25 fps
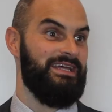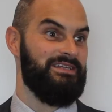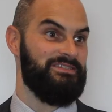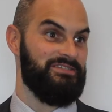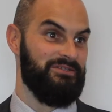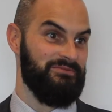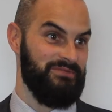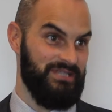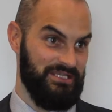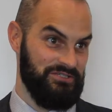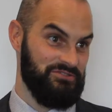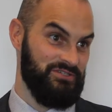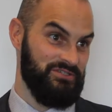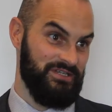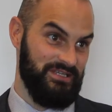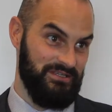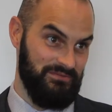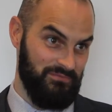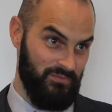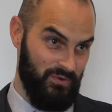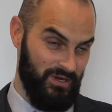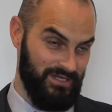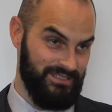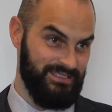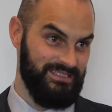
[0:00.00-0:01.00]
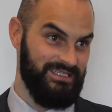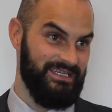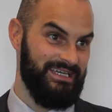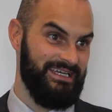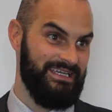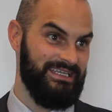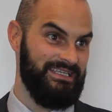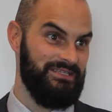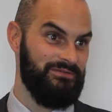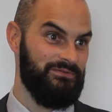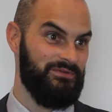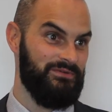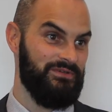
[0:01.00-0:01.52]
So literally one
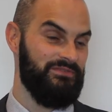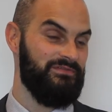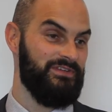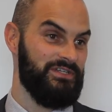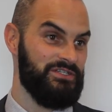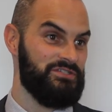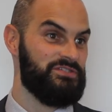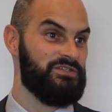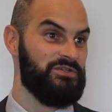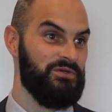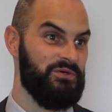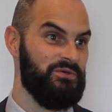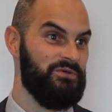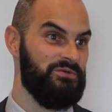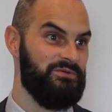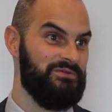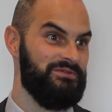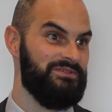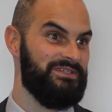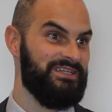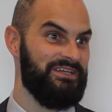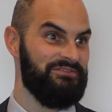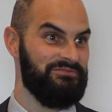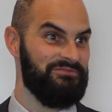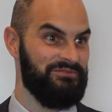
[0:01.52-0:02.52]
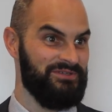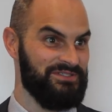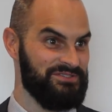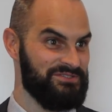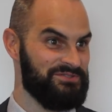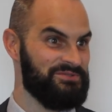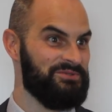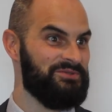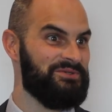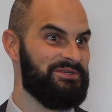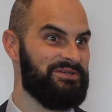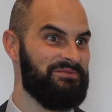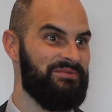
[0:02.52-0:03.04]
day we finished school and everyone's
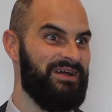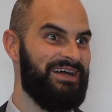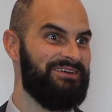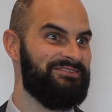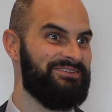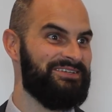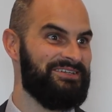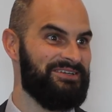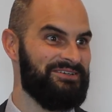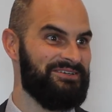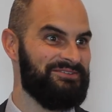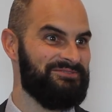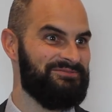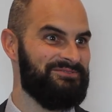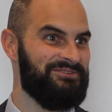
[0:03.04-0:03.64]
talking about, you know,